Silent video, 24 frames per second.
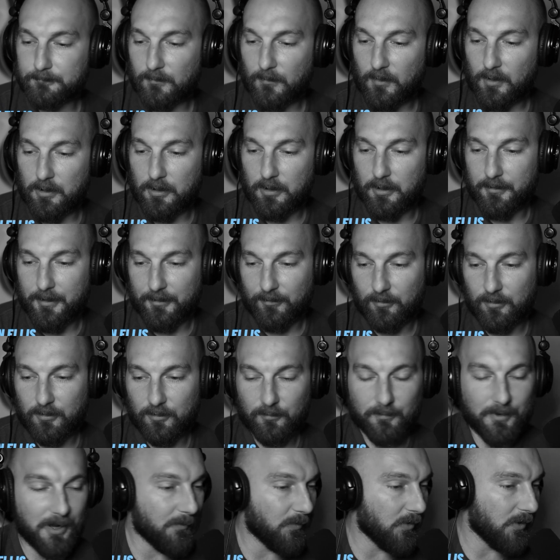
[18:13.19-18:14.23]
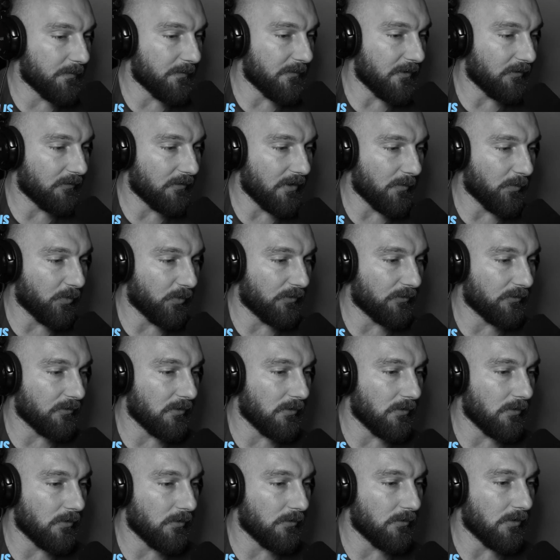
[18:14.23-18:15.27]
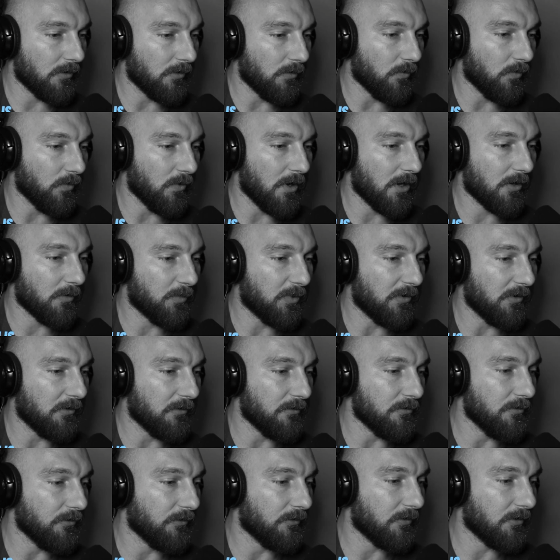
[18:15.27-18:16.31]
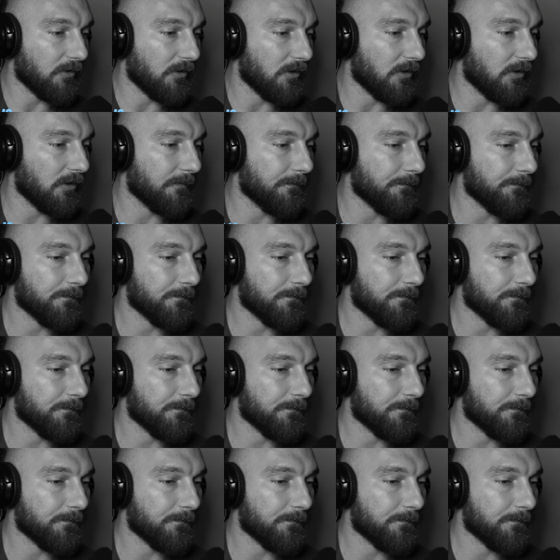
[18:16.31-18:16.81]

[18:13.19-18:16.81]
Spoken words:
That's going to wrap up this episode. Wodapalooza